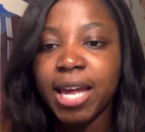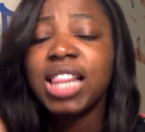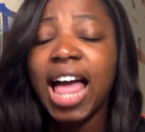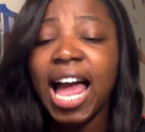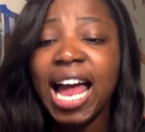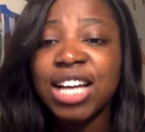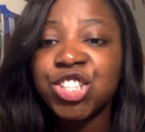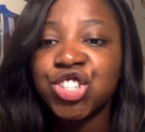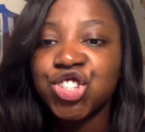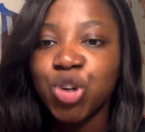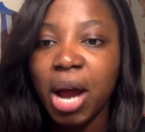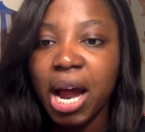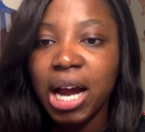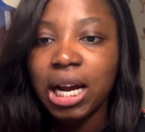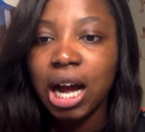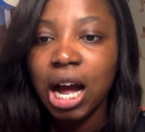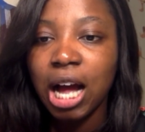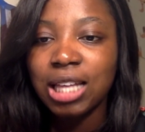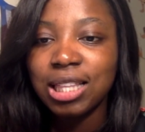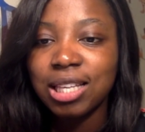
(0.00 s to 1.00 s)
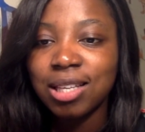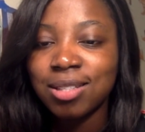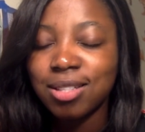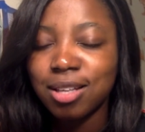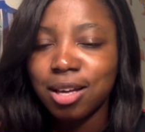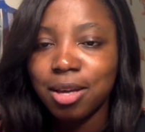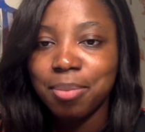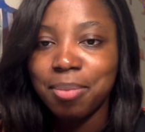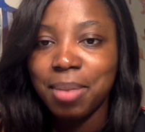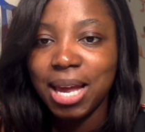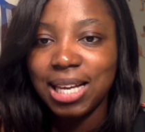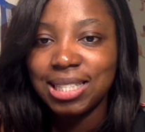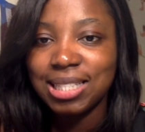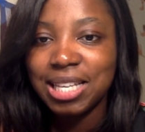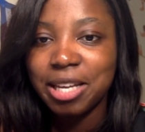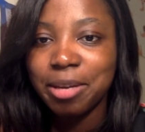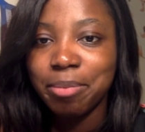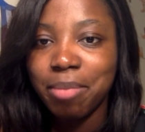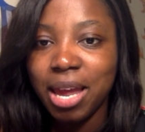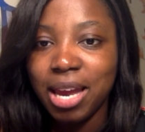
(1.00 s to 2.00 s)
Last track on this
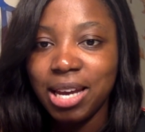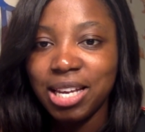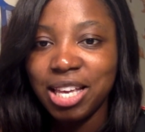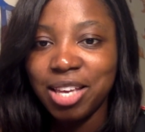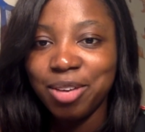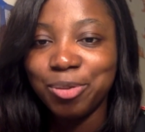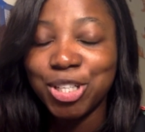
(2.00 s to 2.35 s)
amazing mini,